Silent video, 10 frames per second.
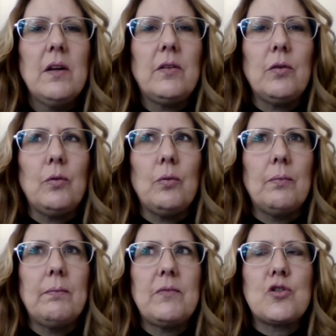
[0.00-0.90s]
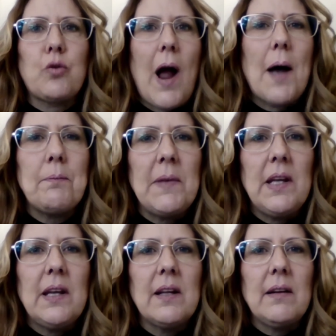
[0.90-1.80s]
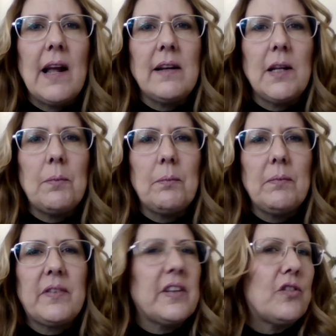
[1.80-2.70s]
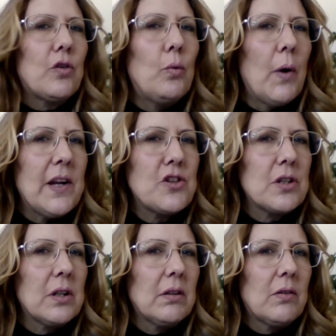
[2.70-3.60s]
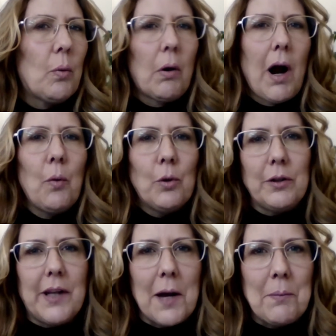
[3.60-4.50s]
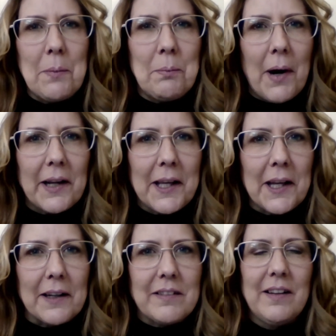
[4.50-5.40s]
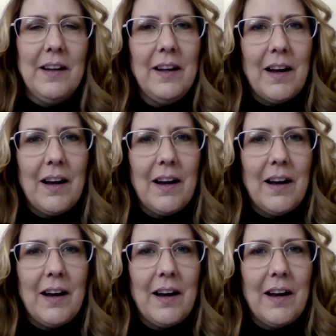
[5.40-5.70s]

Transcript: to trap me in any situation to where I would get my butt kicked.